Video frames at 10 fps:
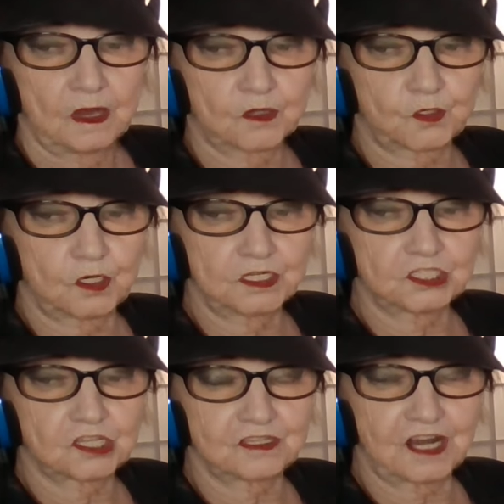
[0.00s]

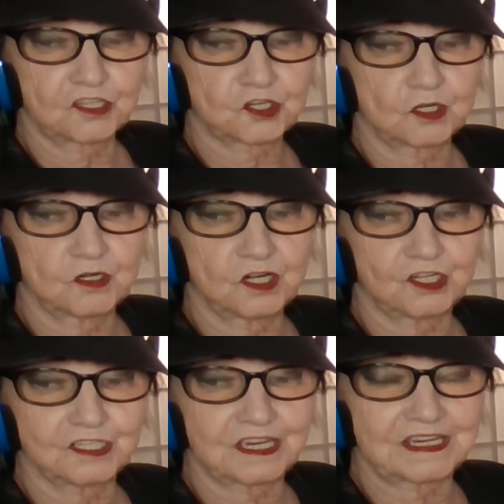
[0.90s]
According to the National
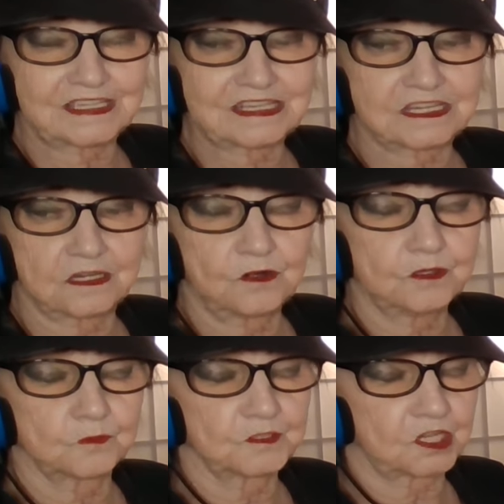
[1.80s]
Hurricane
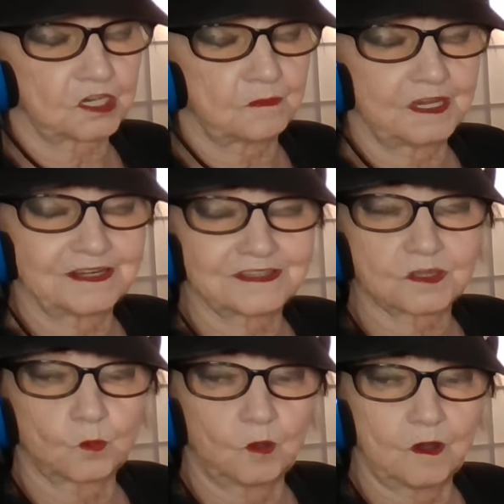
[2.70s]
Center, it would come in
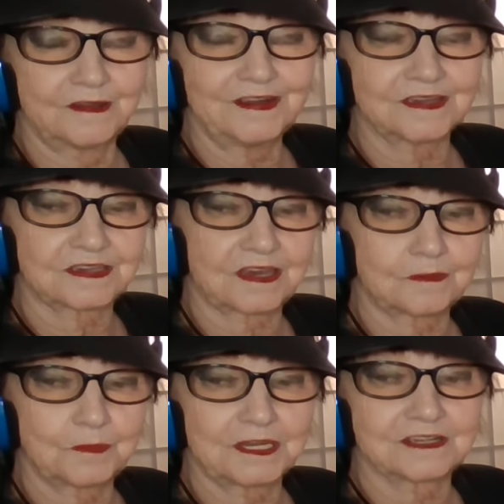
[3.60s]
as a one. It
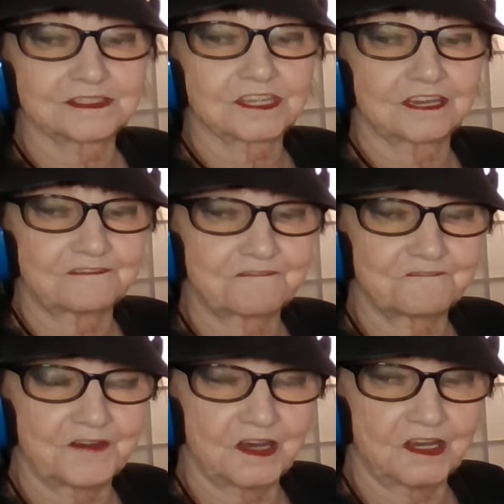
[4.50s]
came in as a
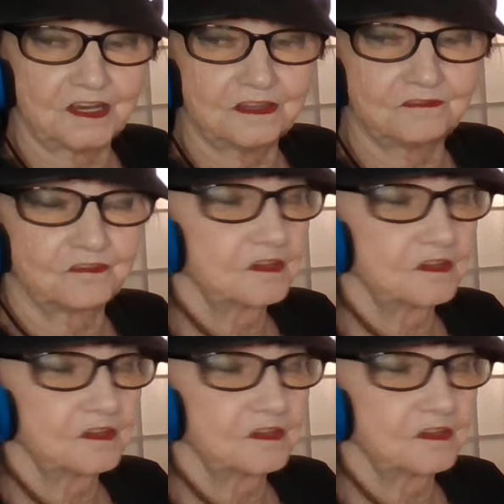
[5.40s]
five.